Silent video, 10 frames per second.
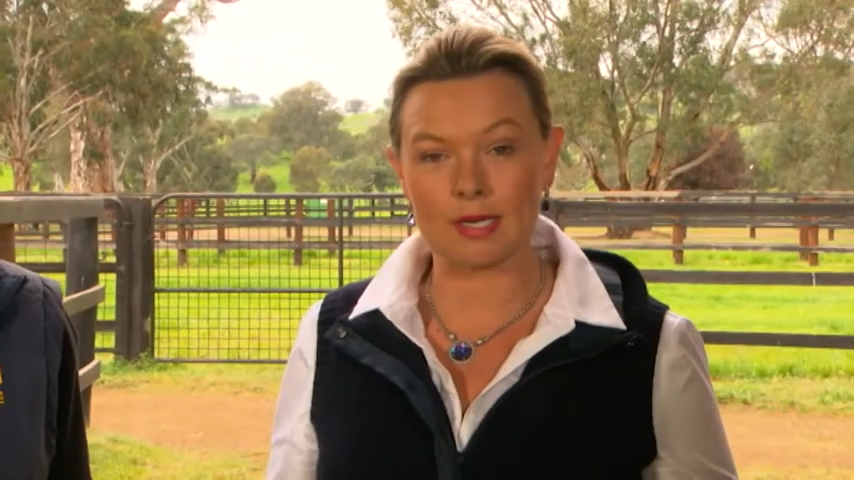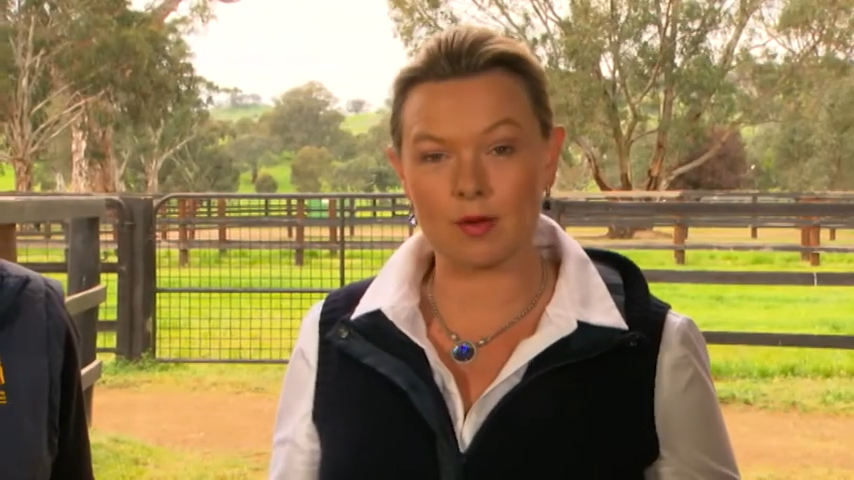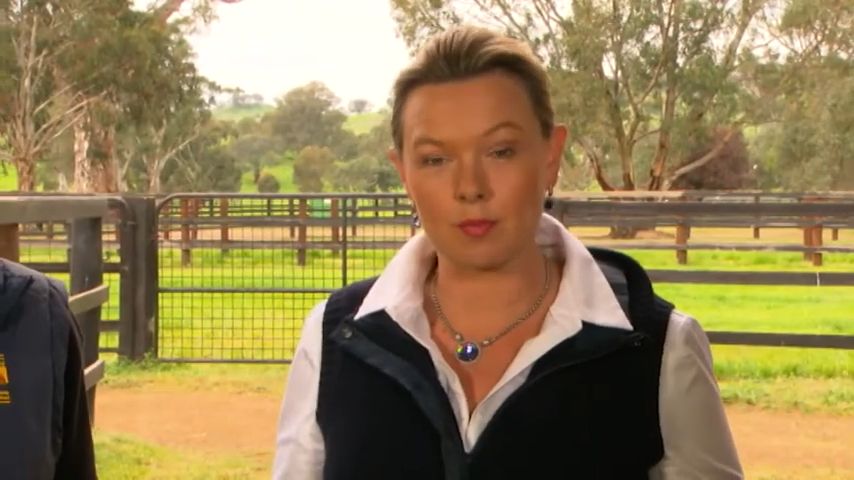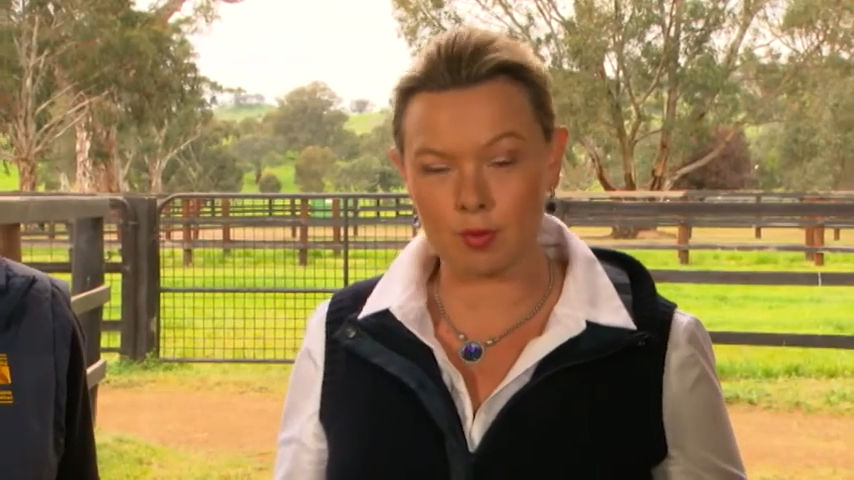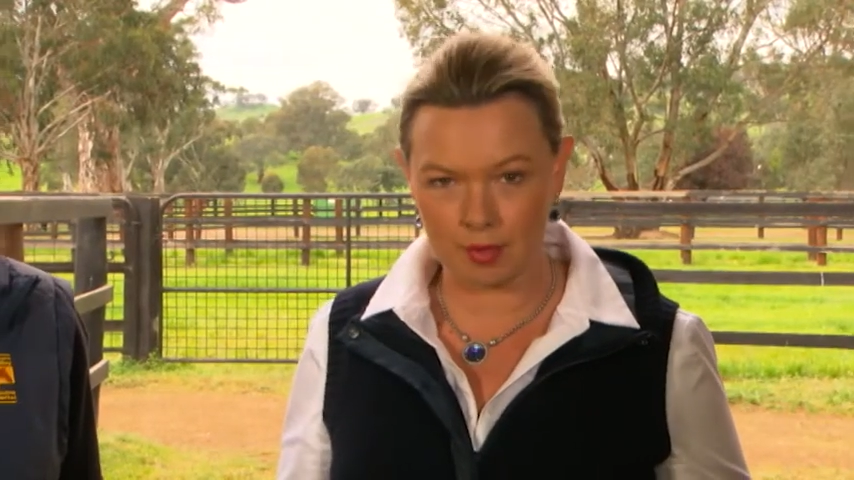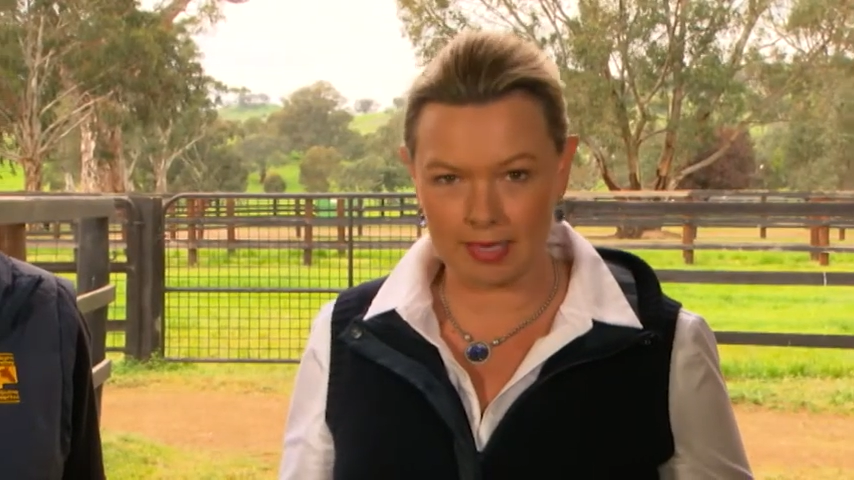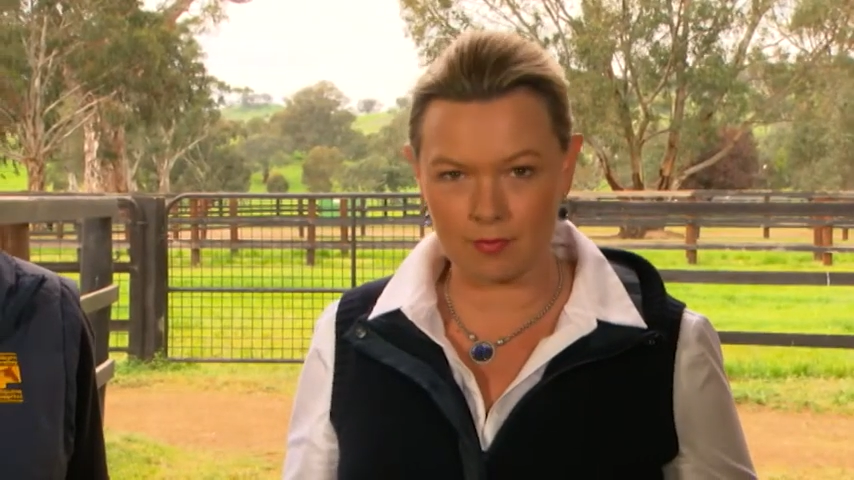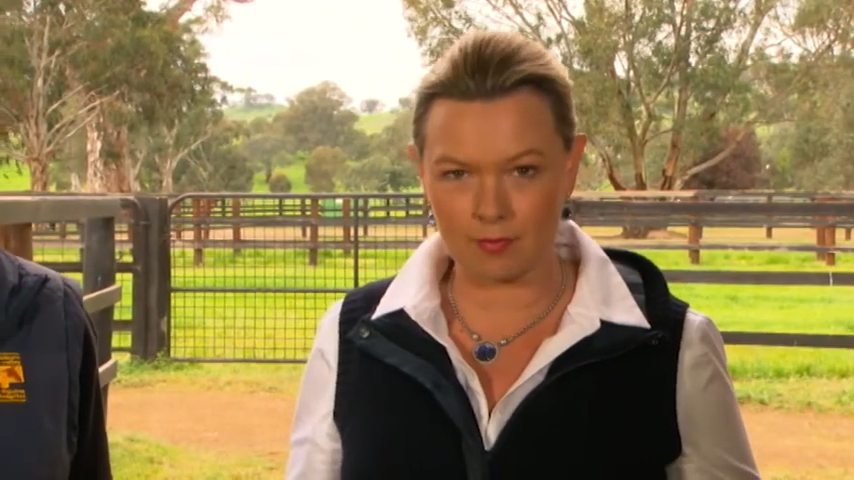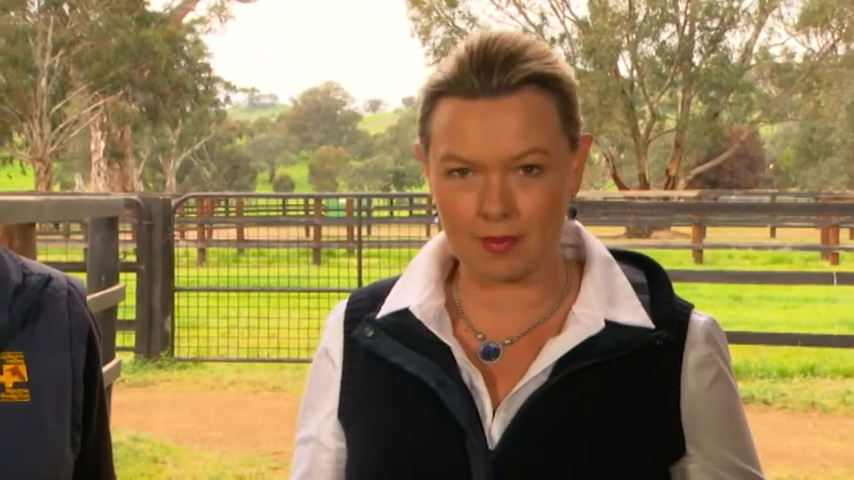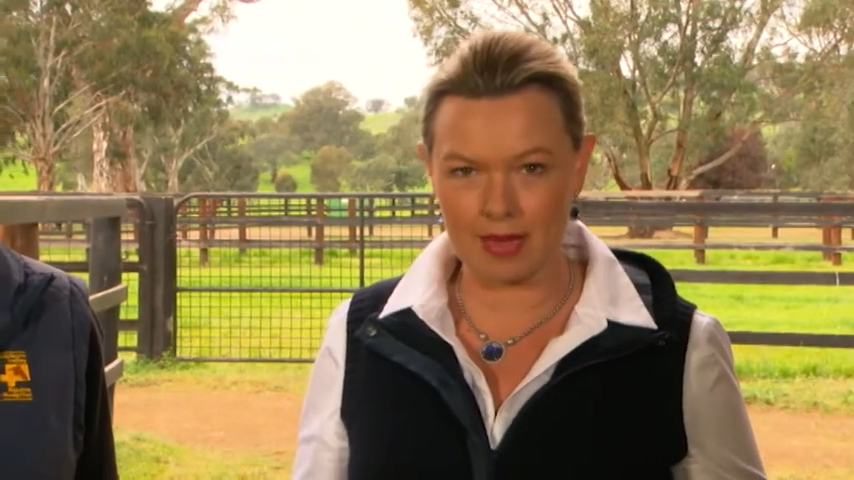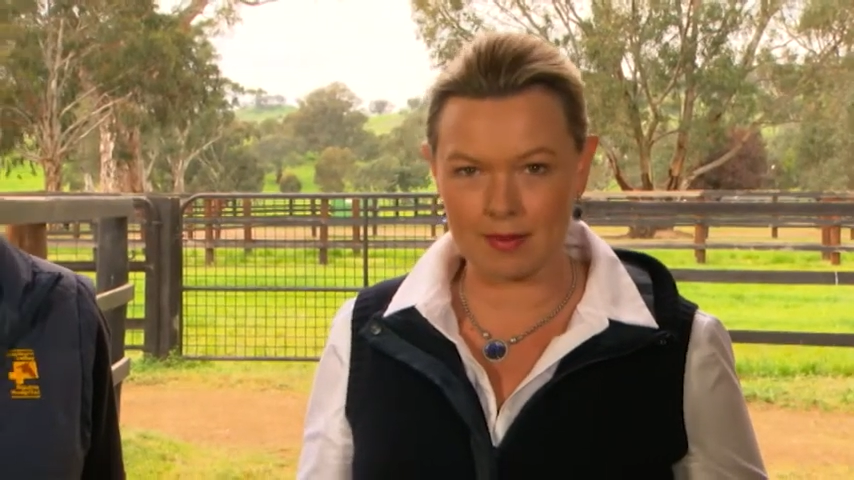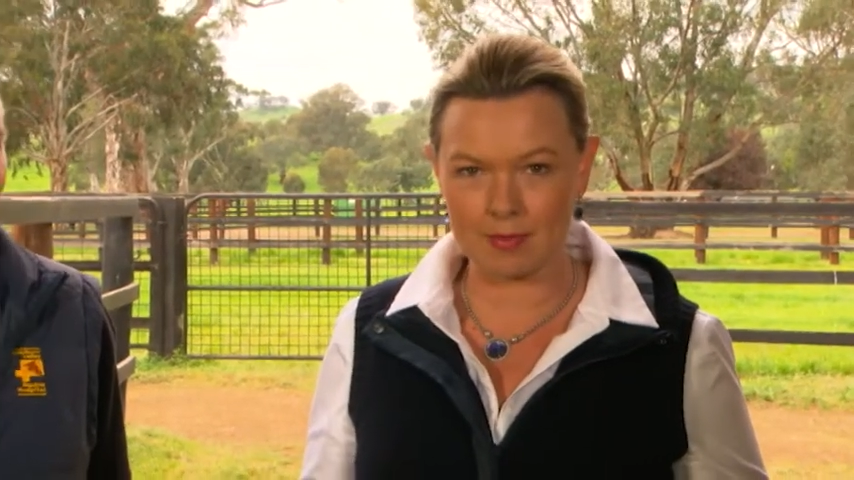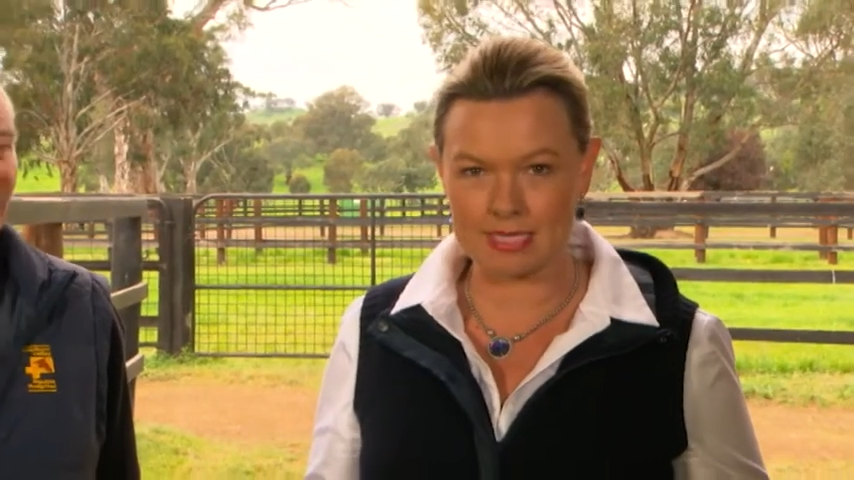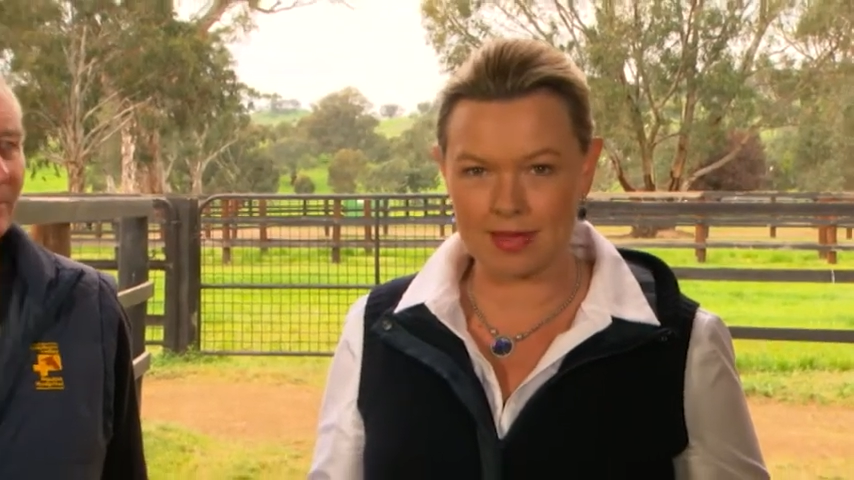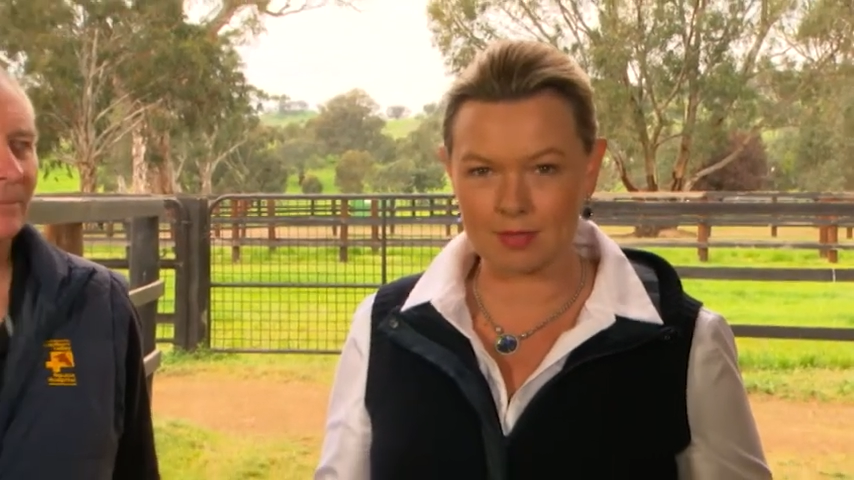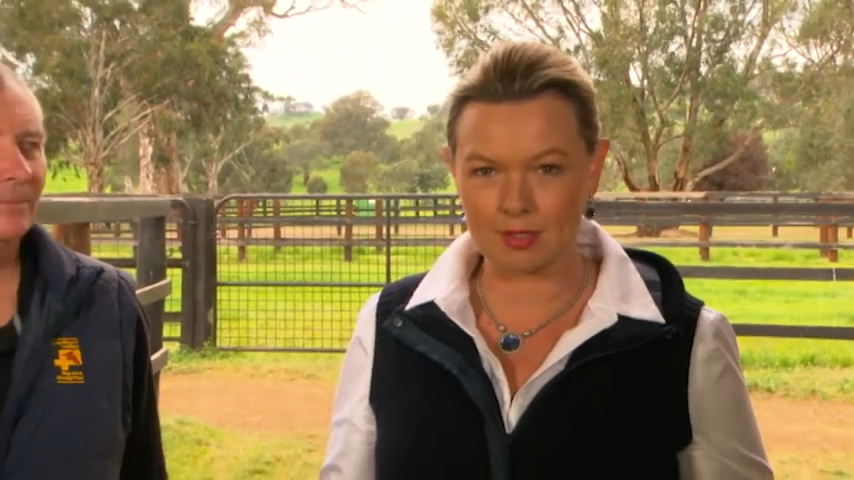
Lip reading: here at Blue Gum Farm is having